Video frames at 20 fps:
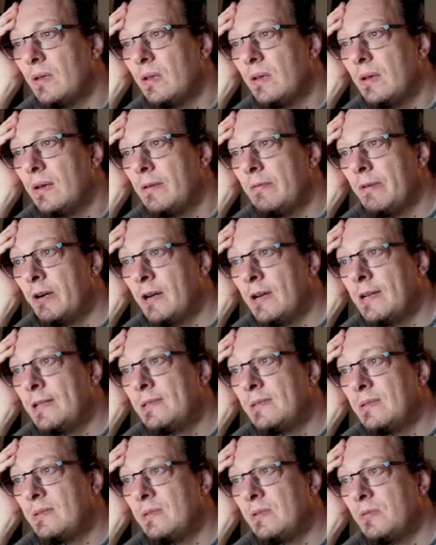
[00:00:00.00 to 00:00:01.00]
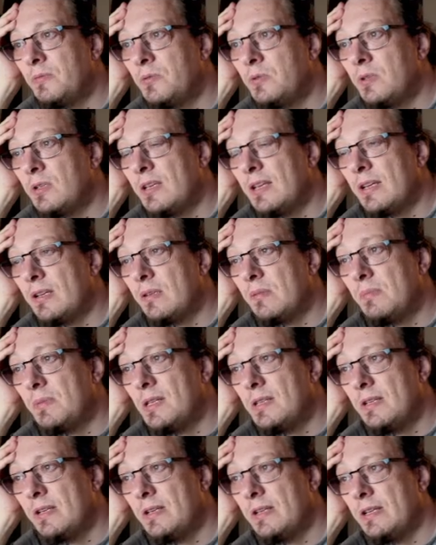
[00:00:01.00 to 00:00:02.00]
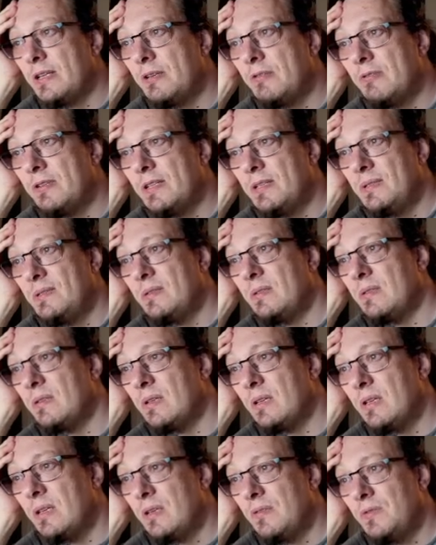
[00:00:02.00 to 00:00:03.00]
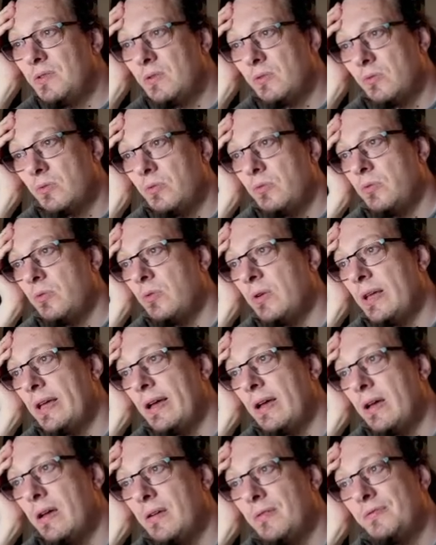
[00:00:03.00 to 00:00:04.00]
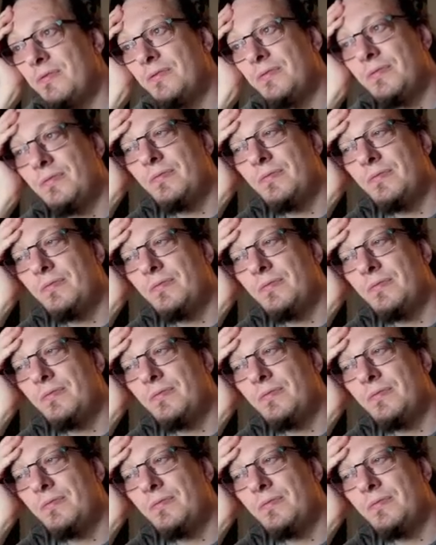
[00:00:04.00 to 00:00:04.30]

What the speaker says: writes, you would get a million entries. If you have